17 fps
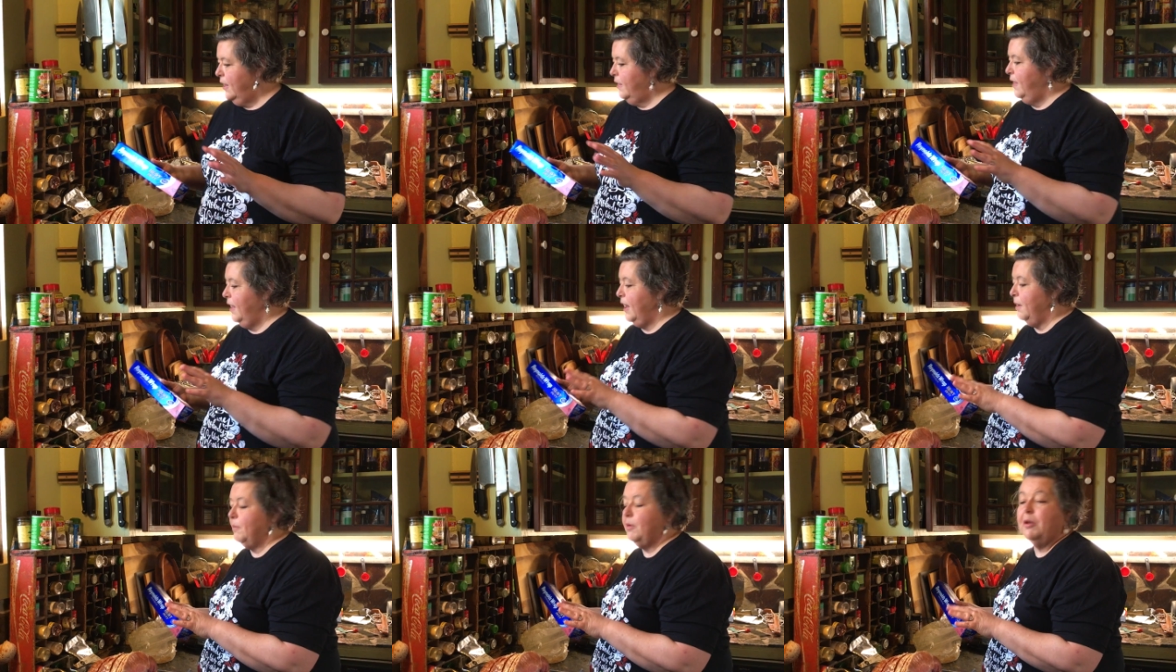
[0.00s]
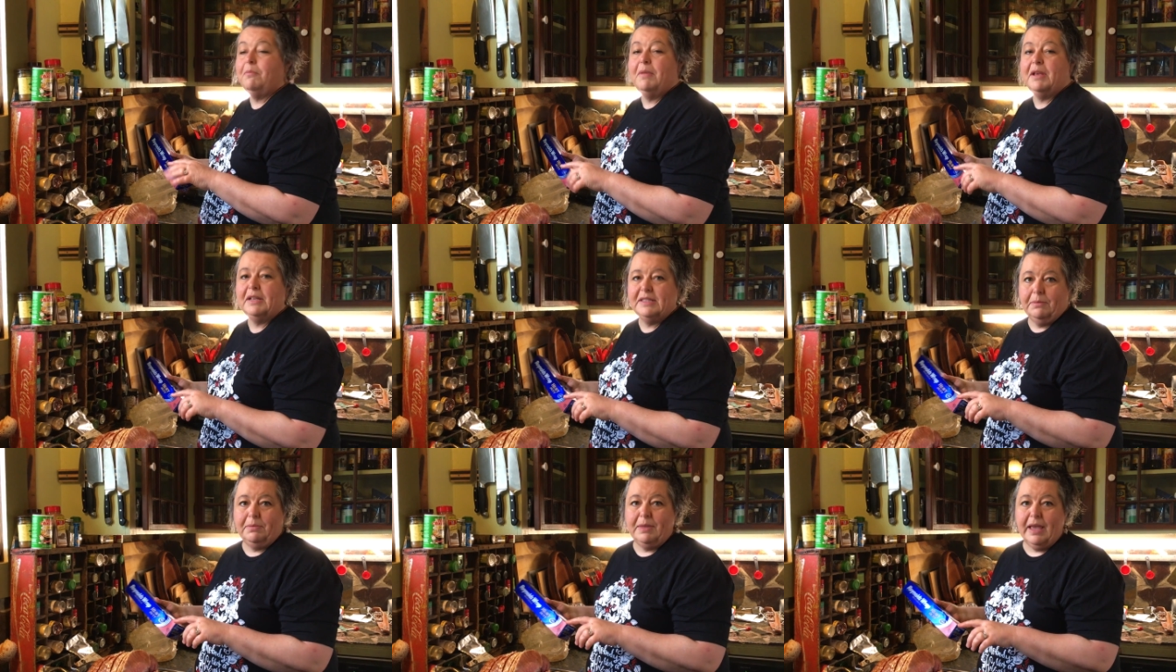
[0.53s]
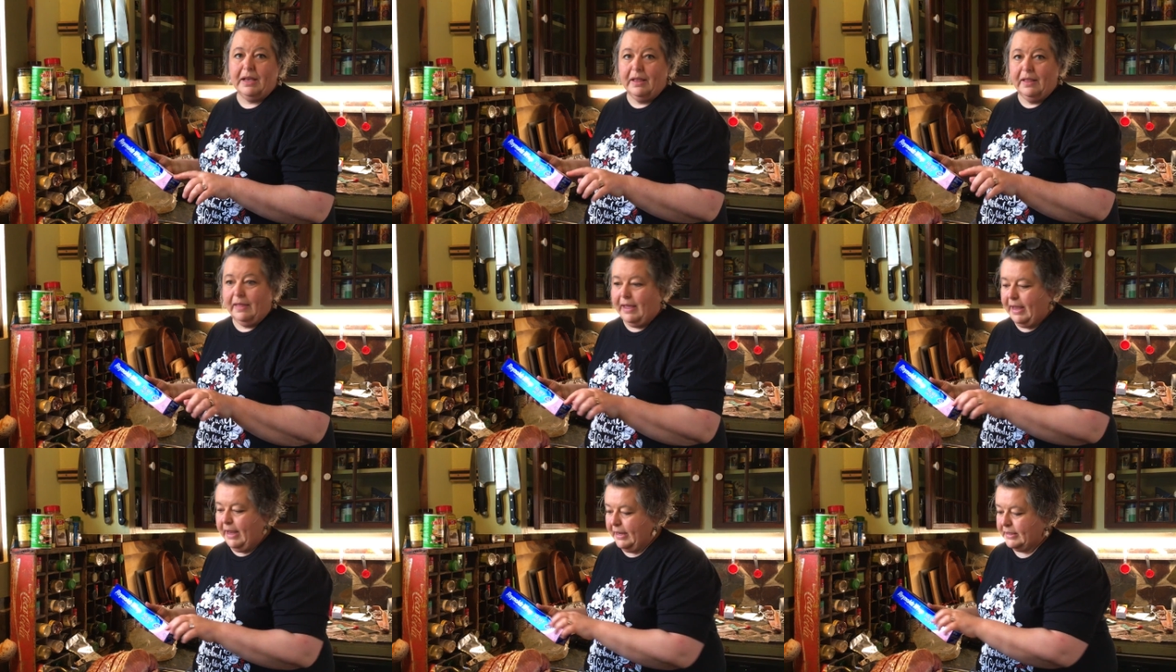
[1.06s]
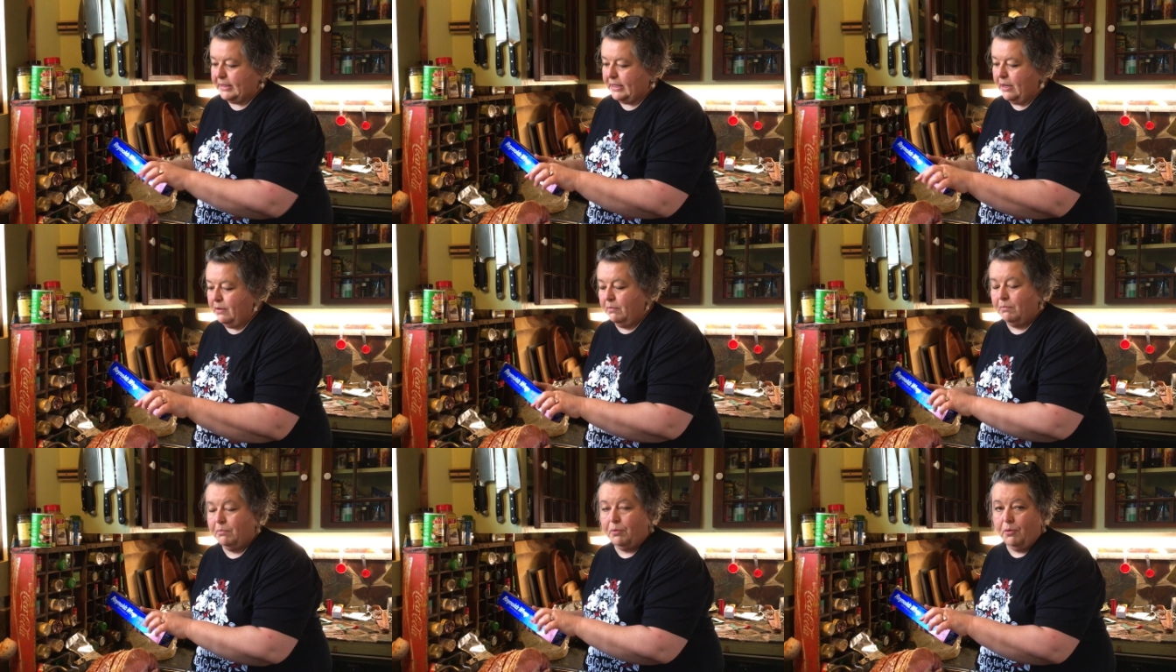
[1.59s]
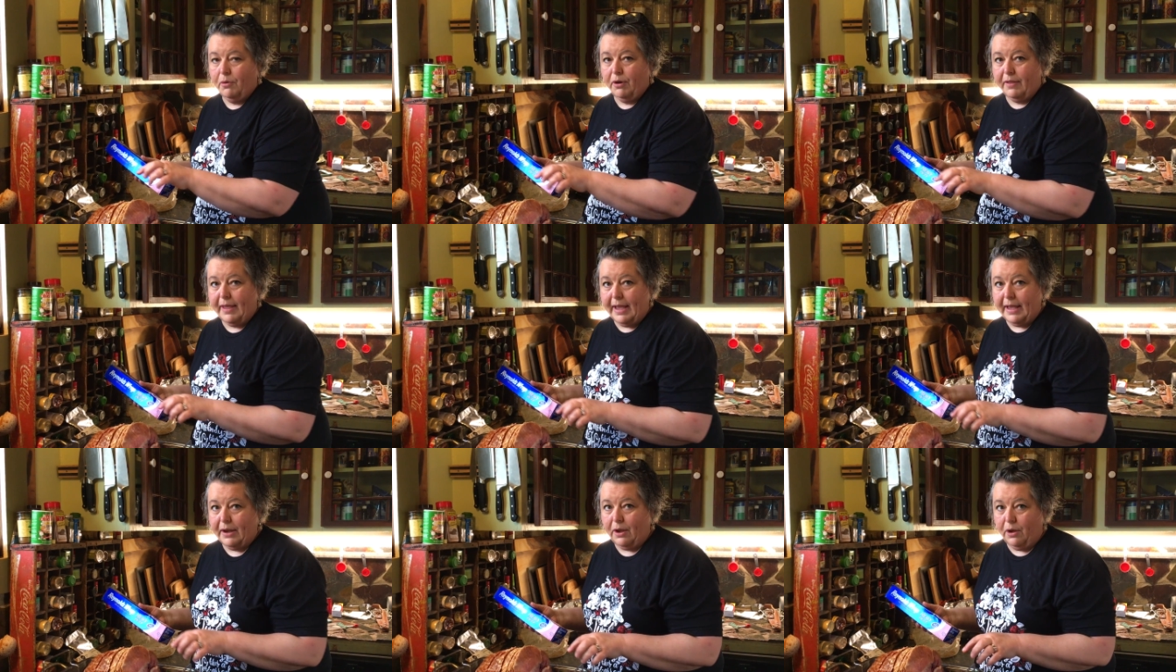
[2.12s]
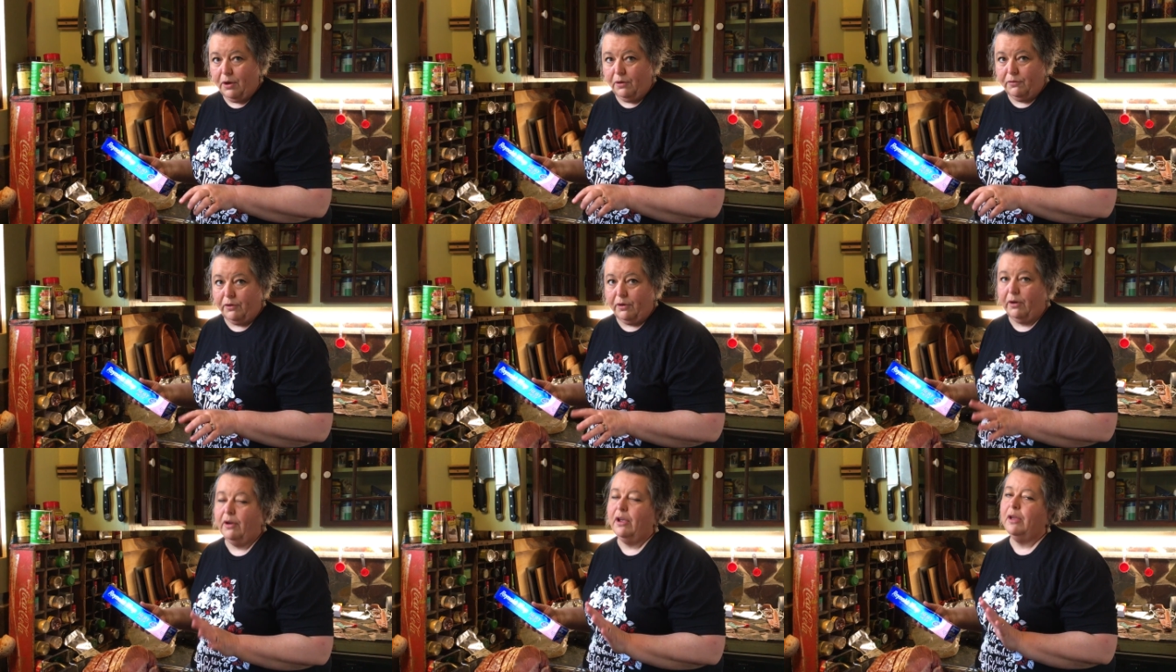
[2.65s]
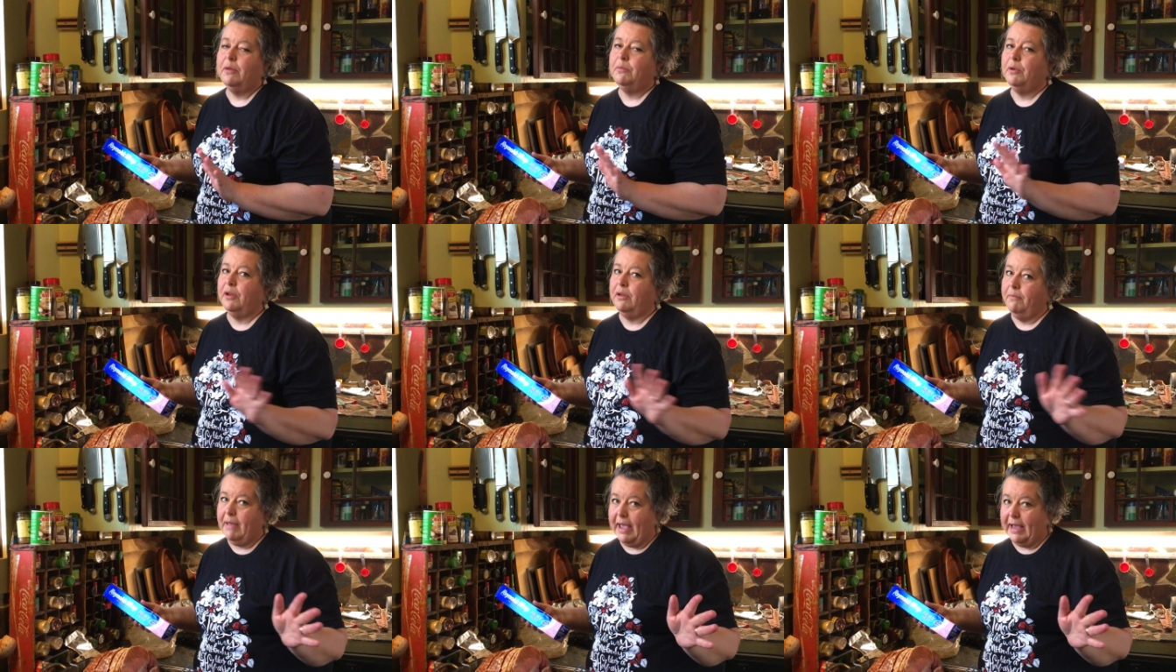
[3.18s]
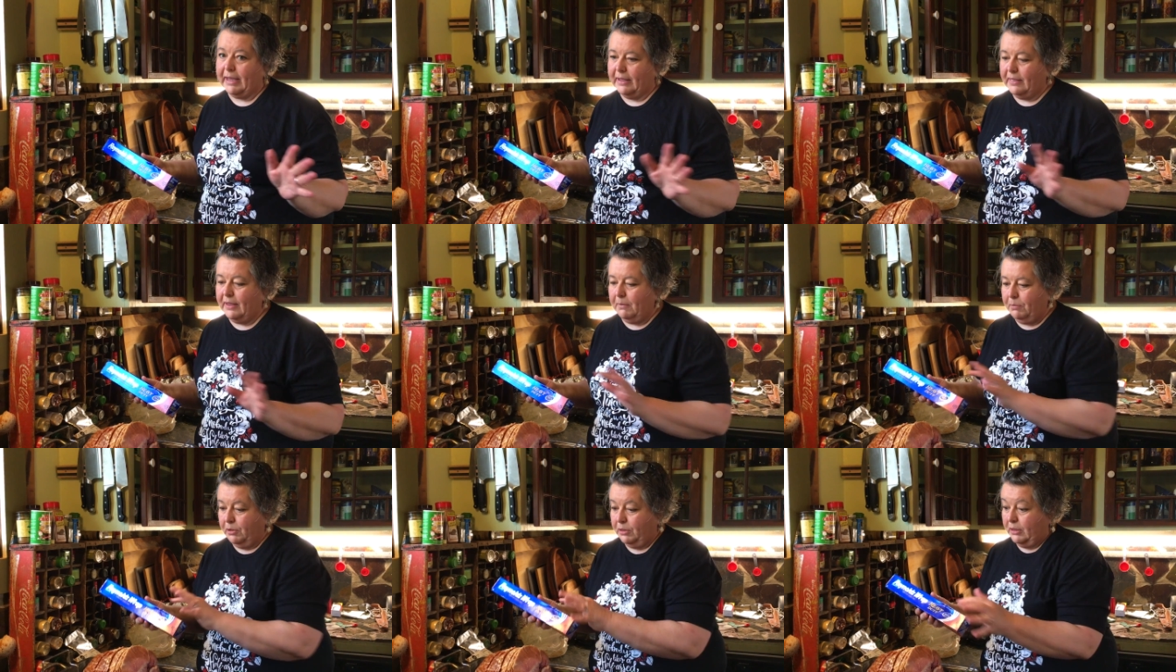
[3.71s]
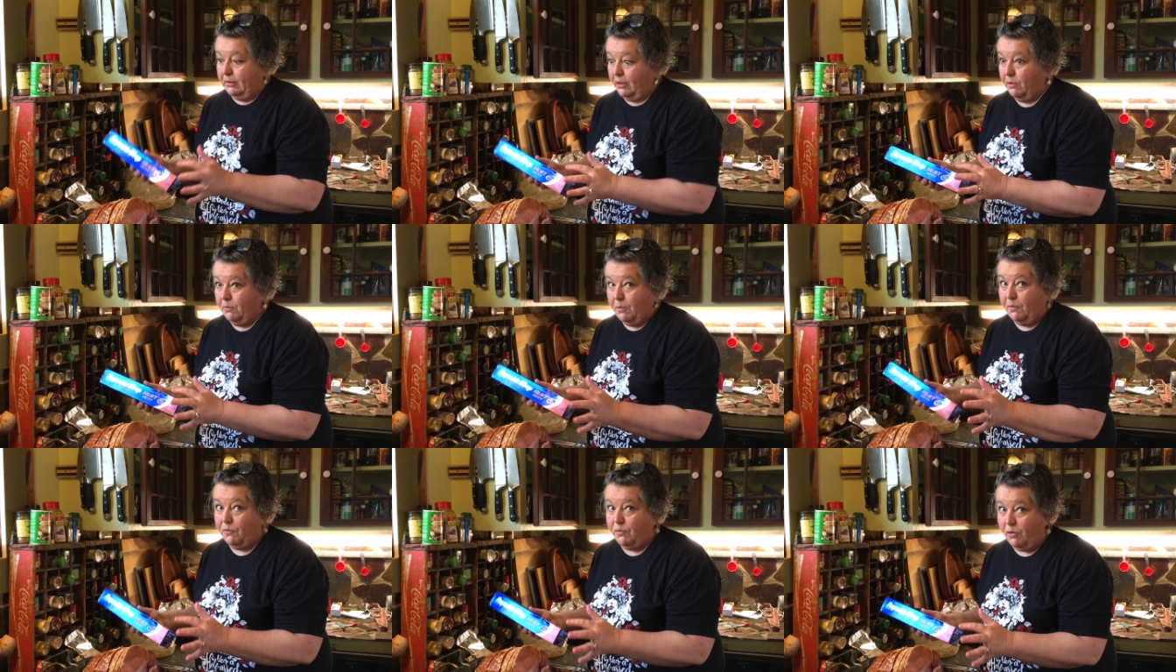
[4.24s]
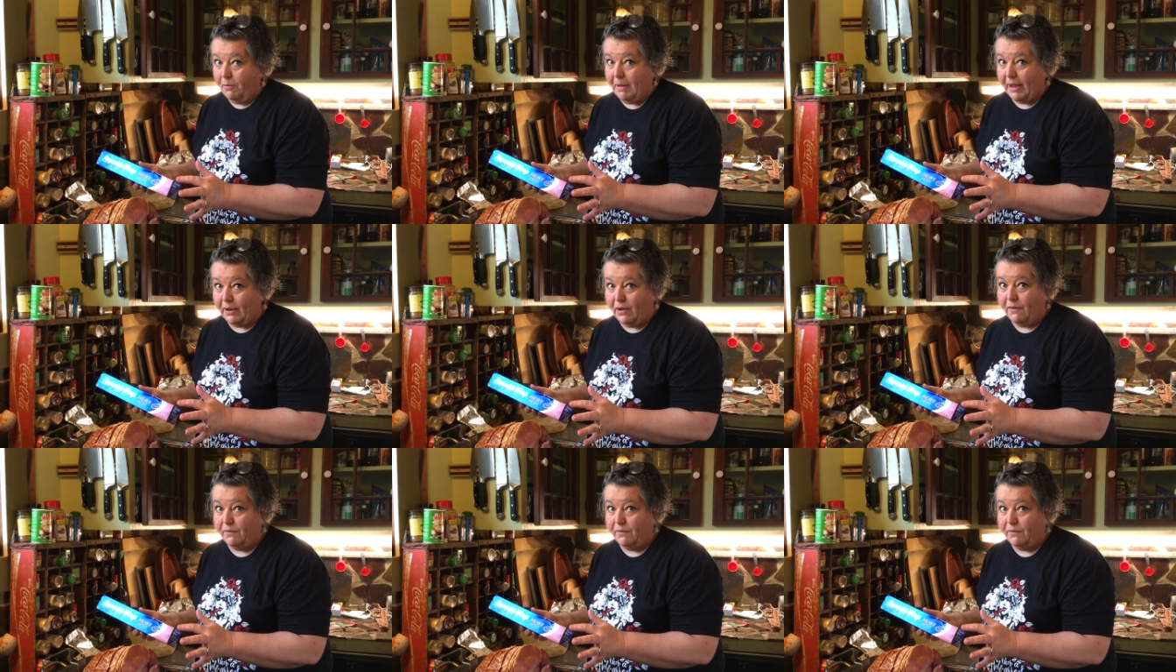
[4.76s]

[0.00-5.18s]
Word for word: Then I'm gonna mix up that glaze, pour that over, put it back in, the, put the aluminum foil back